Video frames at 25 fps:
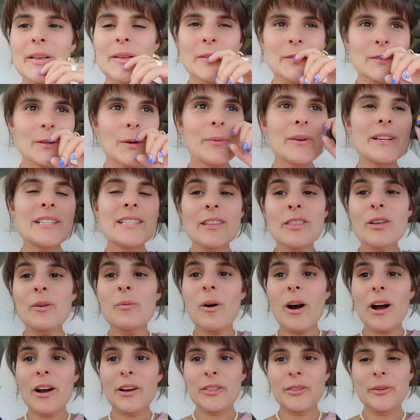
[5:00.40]
So we did the
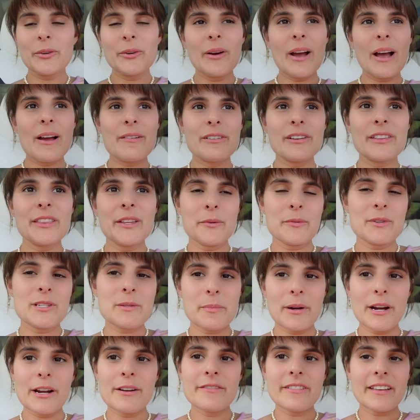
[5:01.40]
walkthrough, everything was
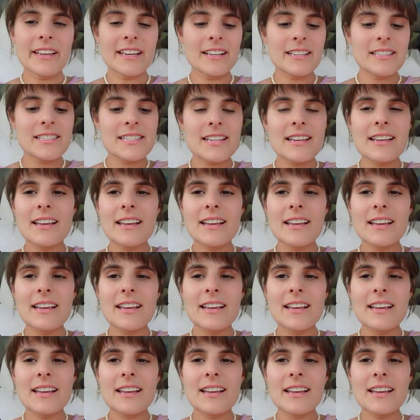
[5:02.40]
perfect.